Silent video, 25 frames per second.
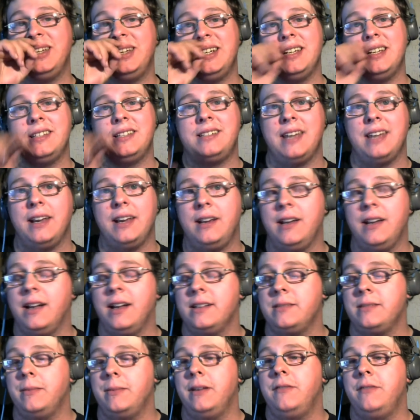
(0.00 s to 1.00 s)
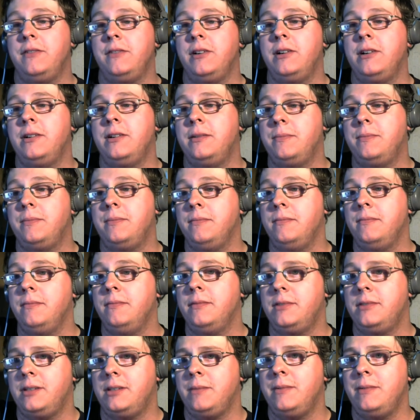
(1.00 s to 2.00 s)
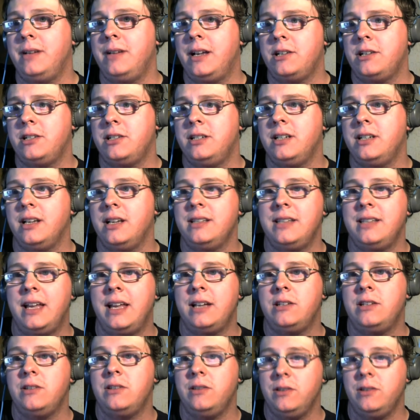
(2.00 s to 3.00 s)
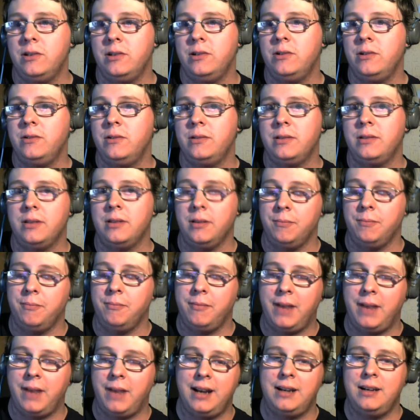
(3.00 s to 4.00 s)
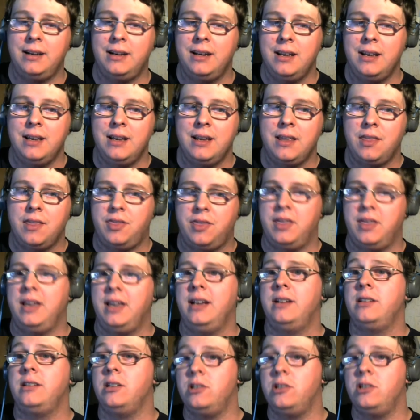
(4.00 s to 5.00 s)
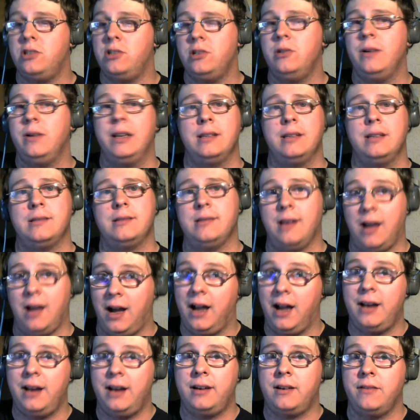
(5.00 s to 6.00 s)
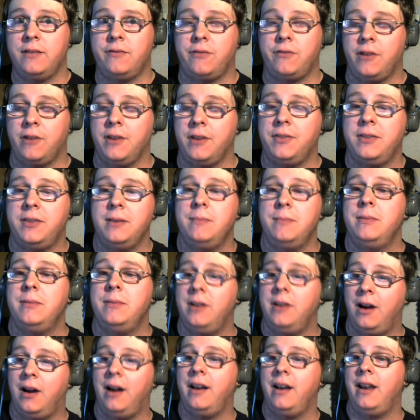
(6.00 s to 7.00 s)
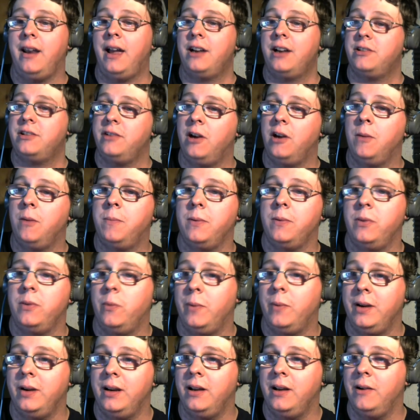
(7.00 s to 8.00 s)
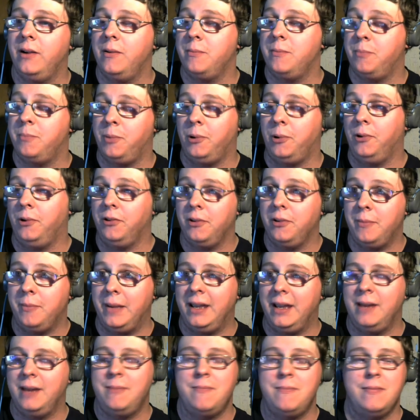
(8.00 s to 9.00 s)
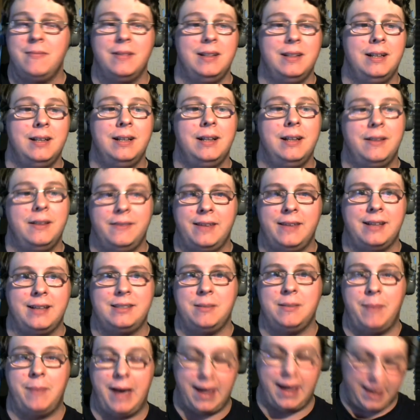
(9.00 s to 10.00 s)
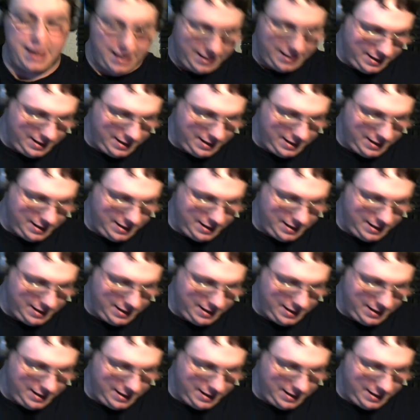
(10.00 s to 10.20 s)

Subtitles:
really does take guts. I mean, if someone actually does that to you, the main thing to do is not confront them, not actually open the window and pull them in. That's a bad